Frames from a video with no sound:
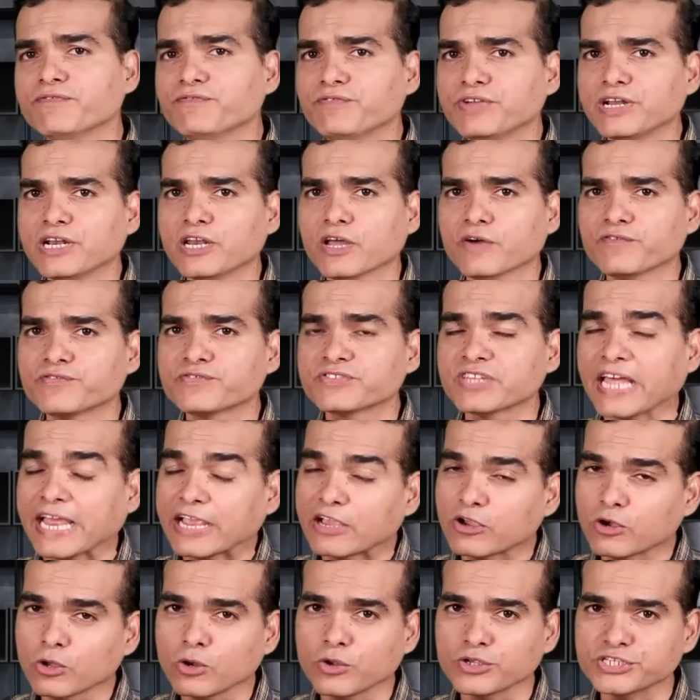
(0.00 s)
the field of
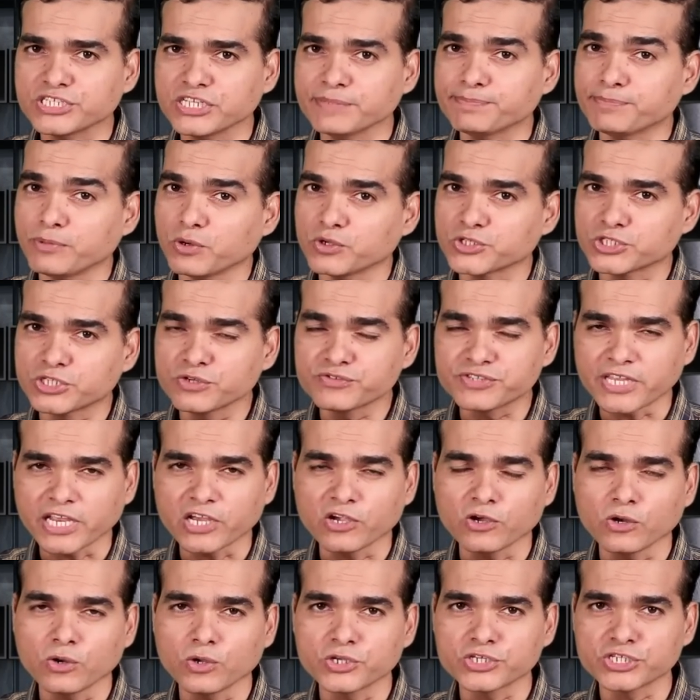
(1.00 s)
psychology, positive
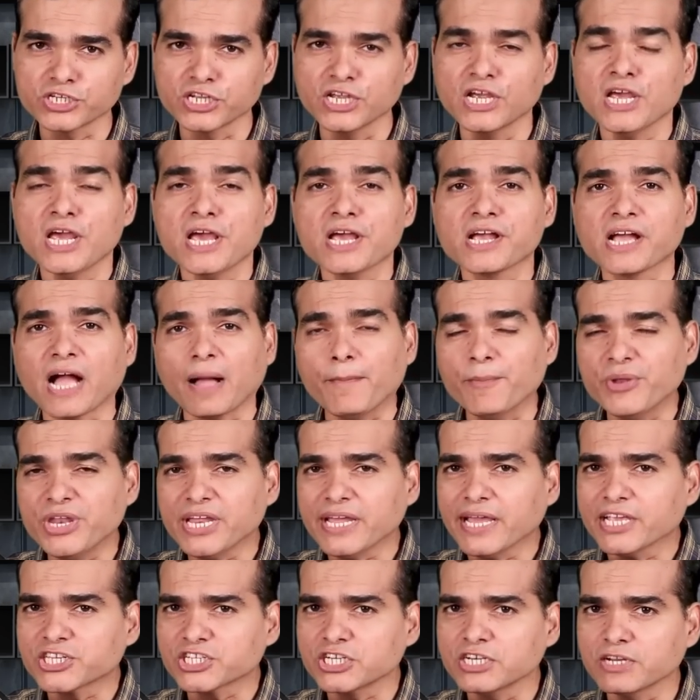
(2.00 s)
psychology,
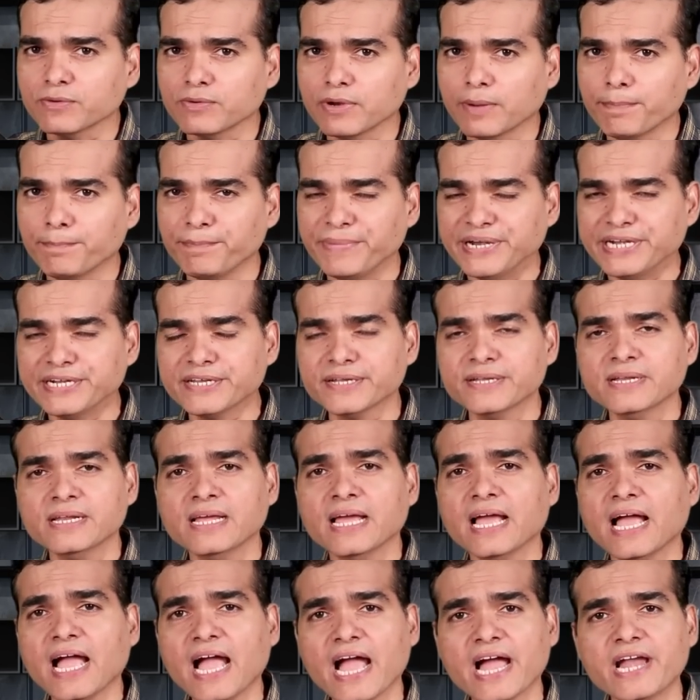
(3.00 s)
communication development
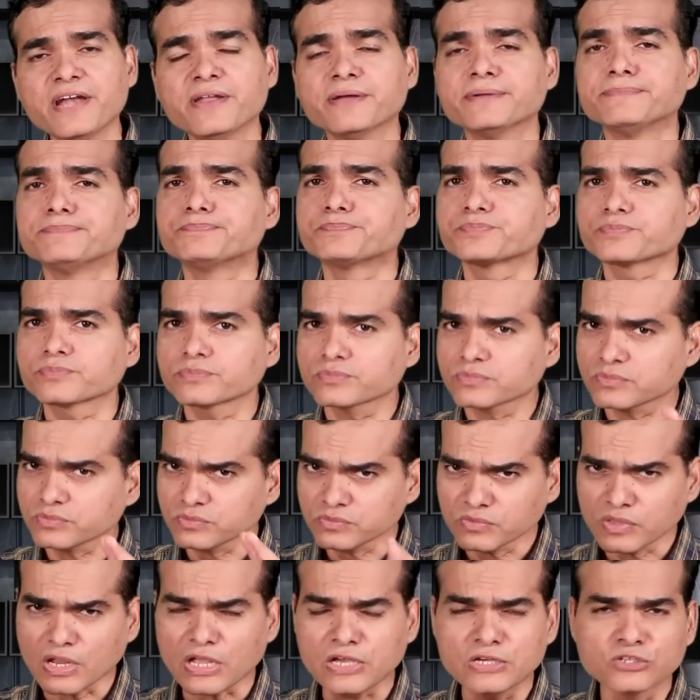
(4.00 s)
and
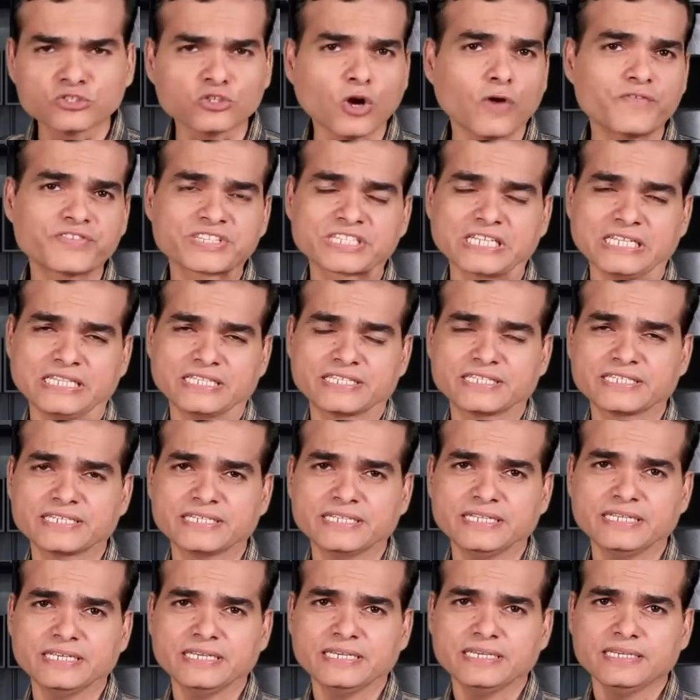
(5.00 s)
soft skills.
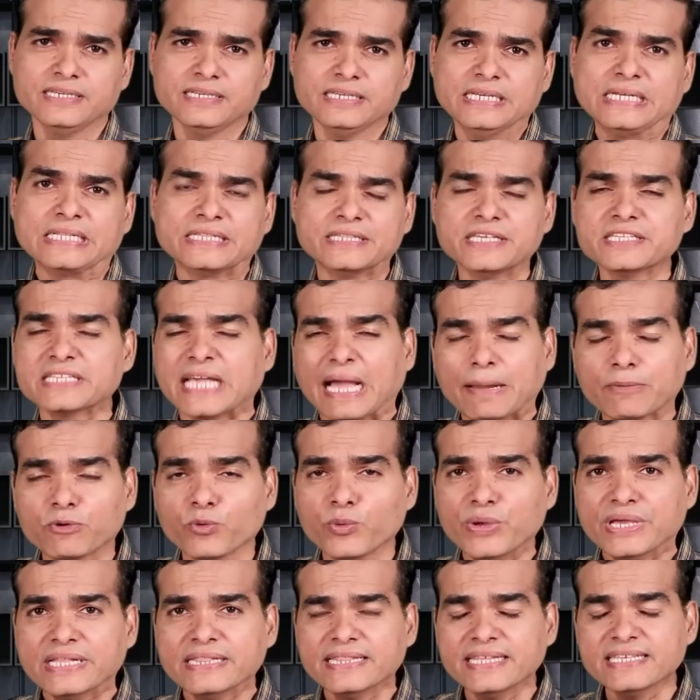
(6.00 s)
This I'm
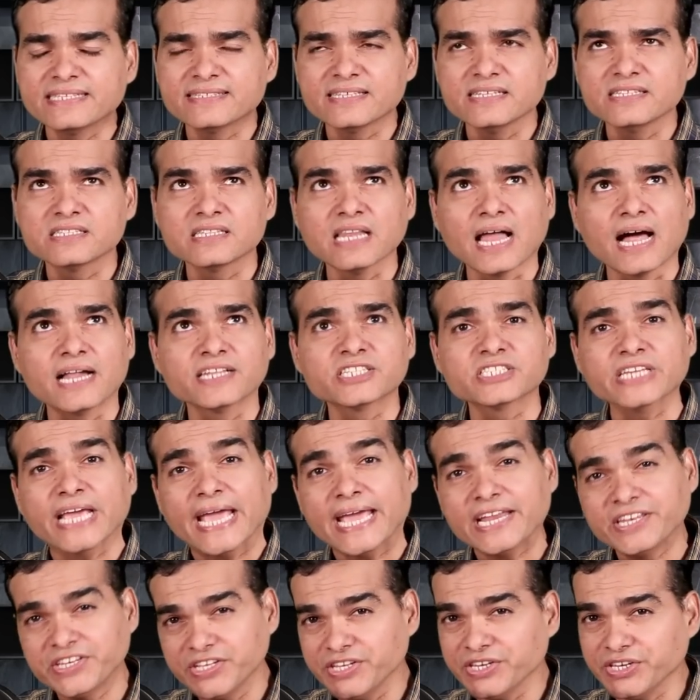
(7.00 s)
doing this since last
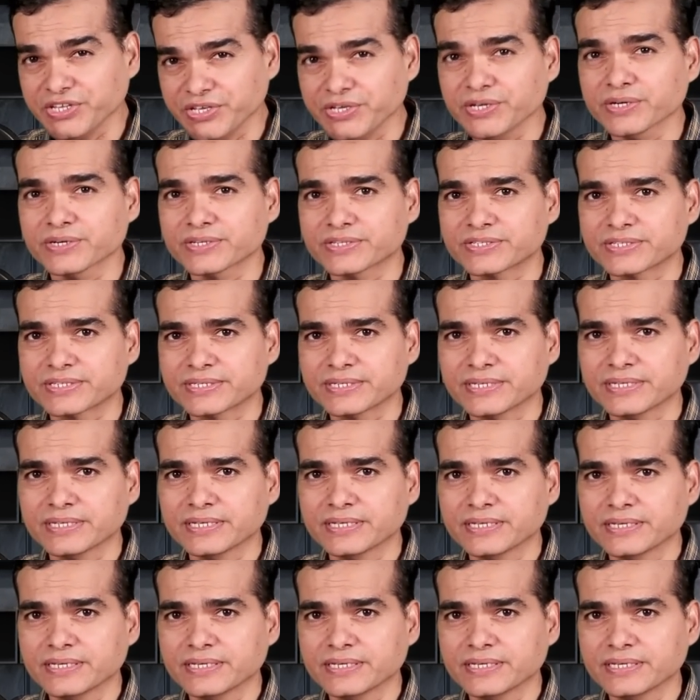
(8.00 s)
18 years.